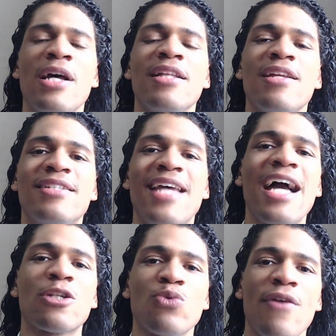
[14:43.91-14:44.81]
the
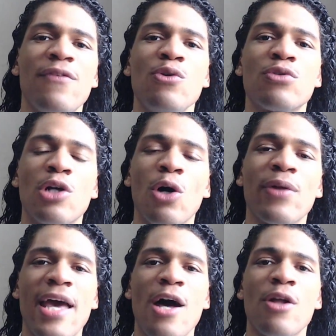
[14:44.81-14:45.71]
tax revenues go
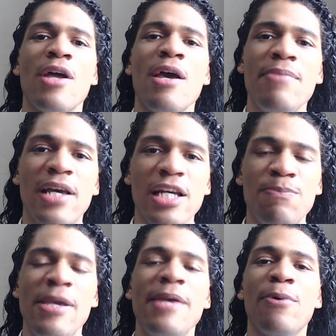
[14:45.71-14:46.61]
down because
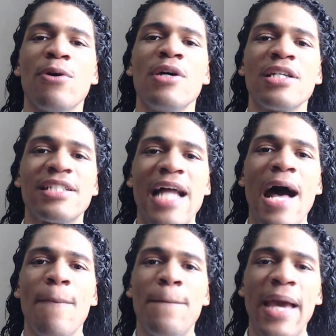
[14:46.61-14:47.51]
people
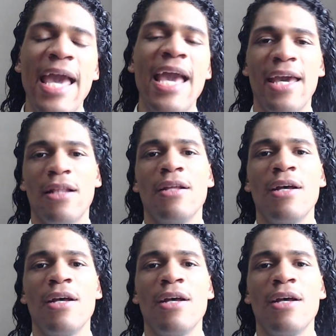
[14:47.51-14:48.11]
stop paying it.